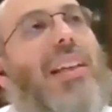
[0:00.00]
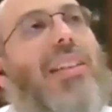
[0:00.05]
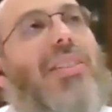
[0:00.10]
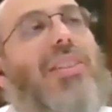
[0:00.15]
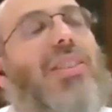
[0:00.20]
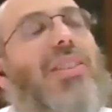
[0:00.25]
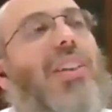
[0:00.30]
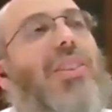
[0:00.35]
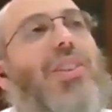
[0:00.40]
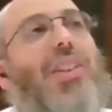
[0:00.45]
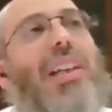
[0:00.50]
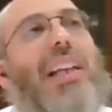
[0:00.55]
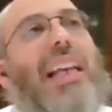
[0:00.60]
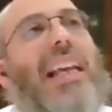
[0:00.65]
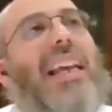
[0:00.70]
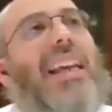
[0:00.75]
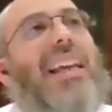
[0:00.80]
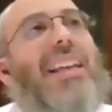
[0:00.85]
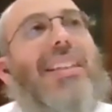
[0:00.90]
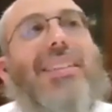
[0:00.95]
it's such an
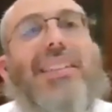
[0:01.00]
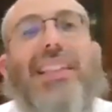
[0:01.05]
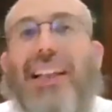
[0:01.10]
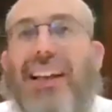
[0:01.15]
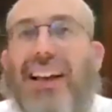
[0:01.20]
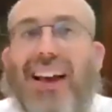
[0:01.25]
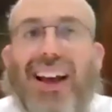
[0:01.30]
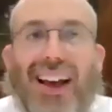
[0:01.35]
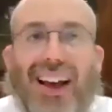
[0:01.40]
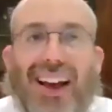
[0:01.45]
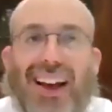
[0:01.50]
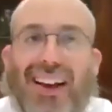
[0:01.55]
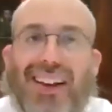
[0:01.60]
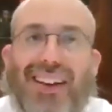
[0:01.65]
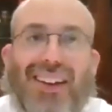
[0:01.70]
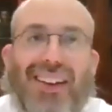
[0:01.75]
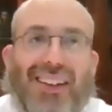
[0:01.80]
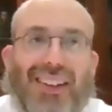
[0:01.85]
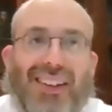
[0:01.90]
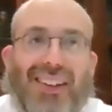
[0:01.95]
easy chag.
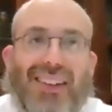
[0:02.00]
